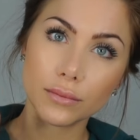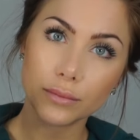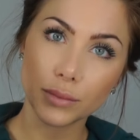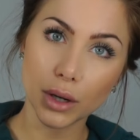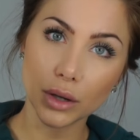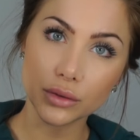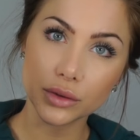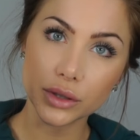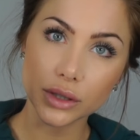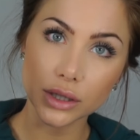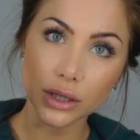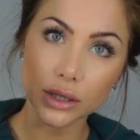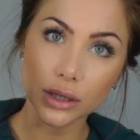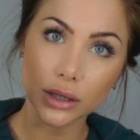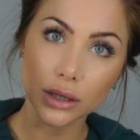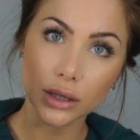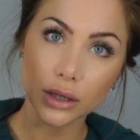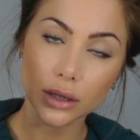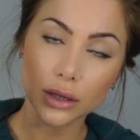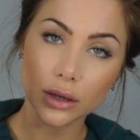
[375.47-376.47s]

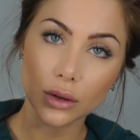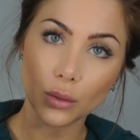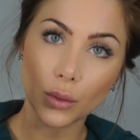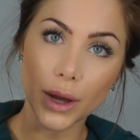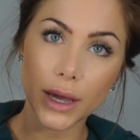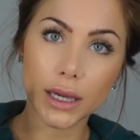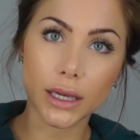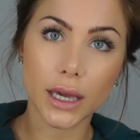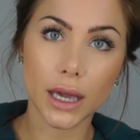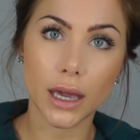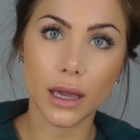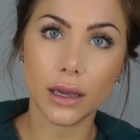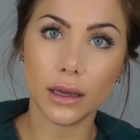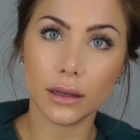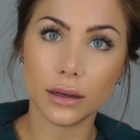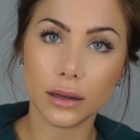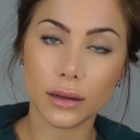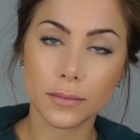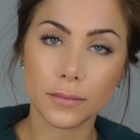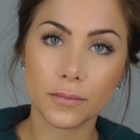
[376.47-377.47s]
post-weight
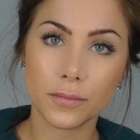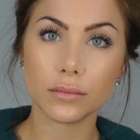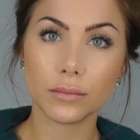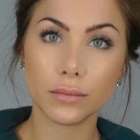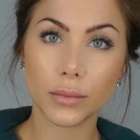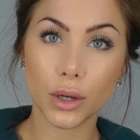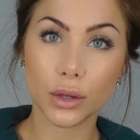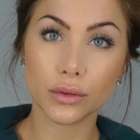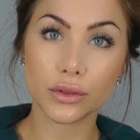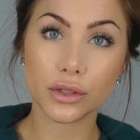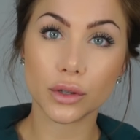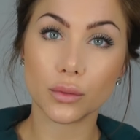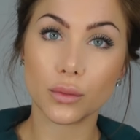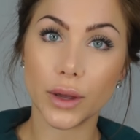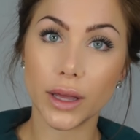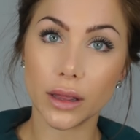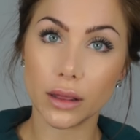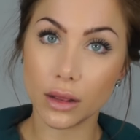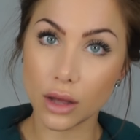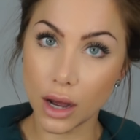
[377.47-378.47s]
gain, post
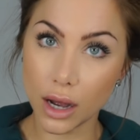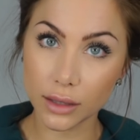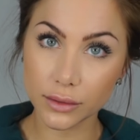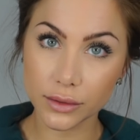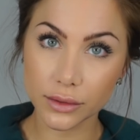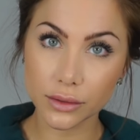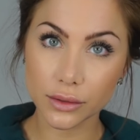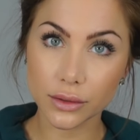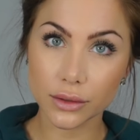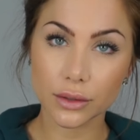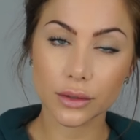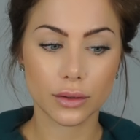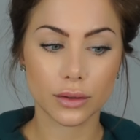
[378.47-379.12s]
weight loss.